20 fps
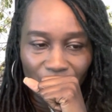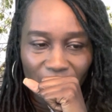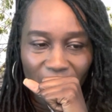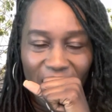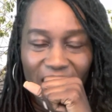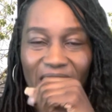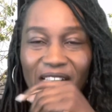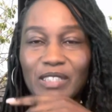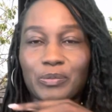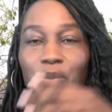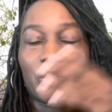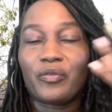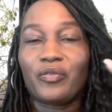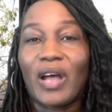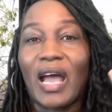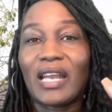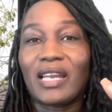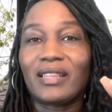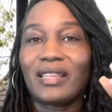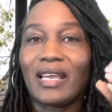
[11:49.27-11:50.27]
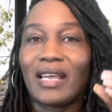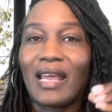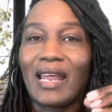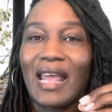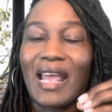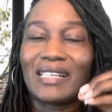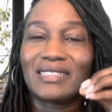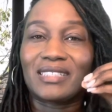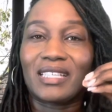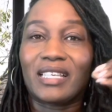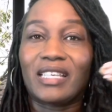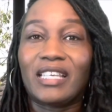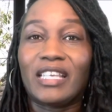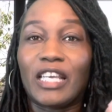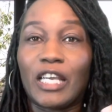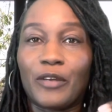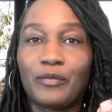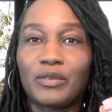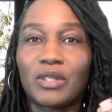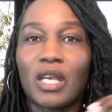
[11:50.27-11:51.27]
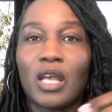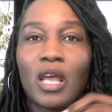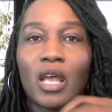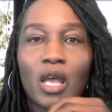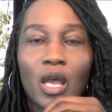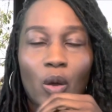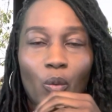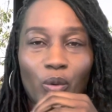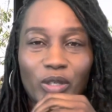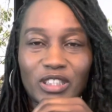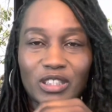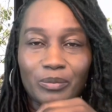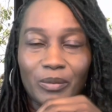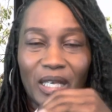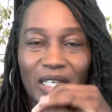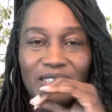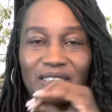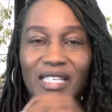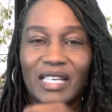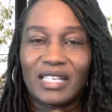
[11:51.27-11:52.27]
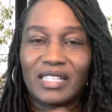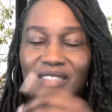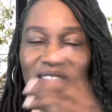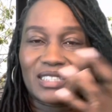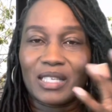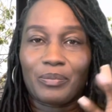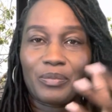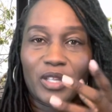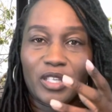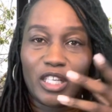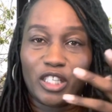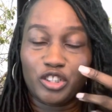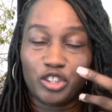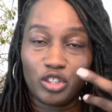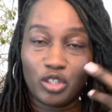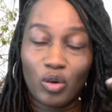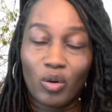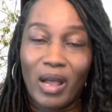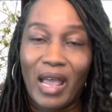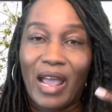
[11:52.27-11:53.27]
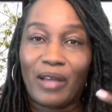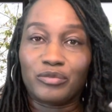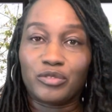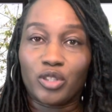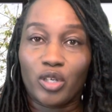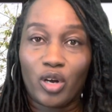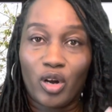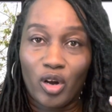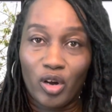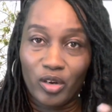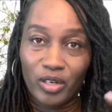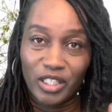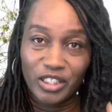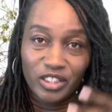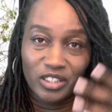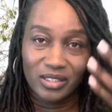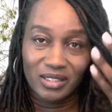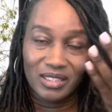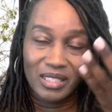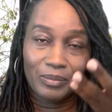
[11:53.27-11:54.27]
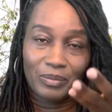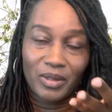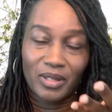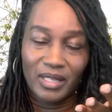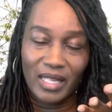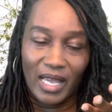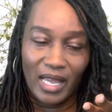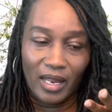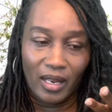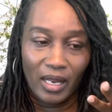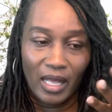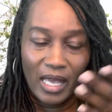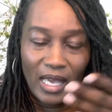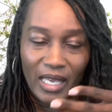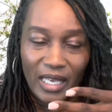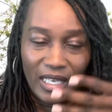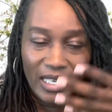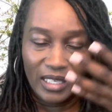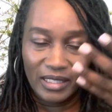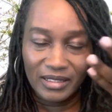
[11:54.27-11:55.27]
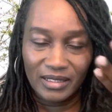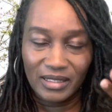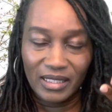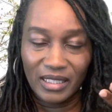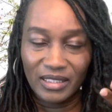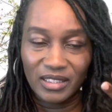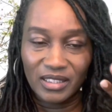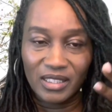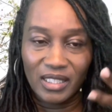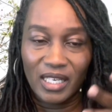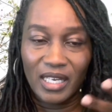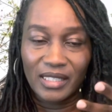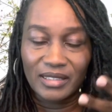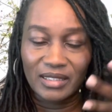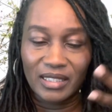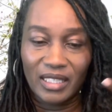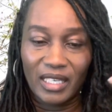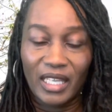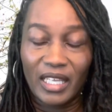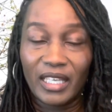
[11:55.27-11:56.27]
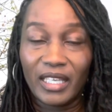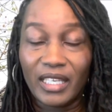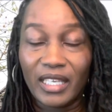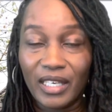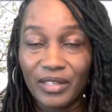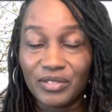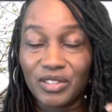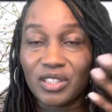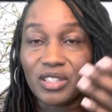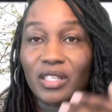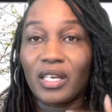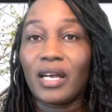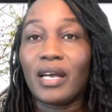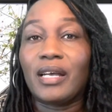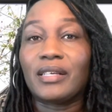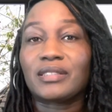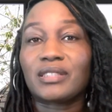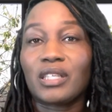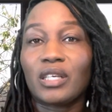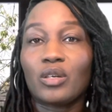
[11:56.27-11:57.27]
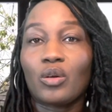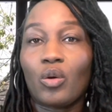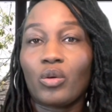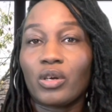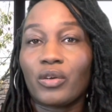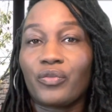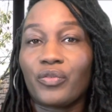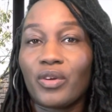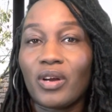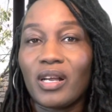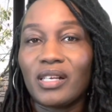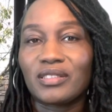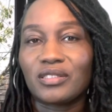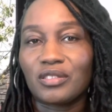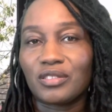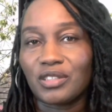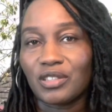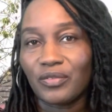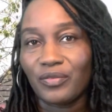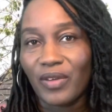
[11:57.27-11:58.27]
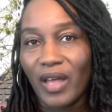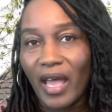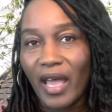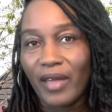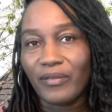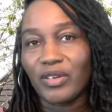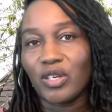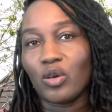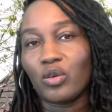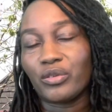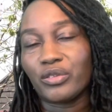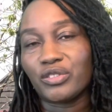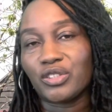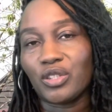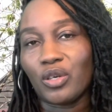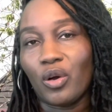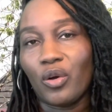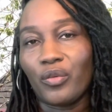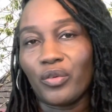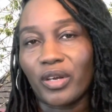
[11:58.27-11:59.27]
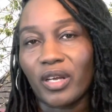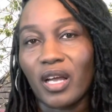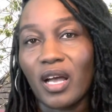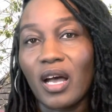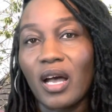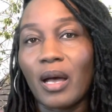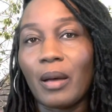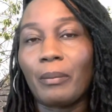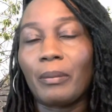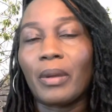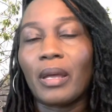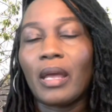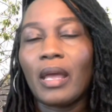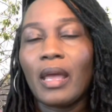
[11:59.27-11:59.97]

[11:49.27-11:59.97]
He has provided that as a gift, which means that it's something that you don't have to earn. It's just something that he extends to us and he gives to us in order for us to survive, in order to overcome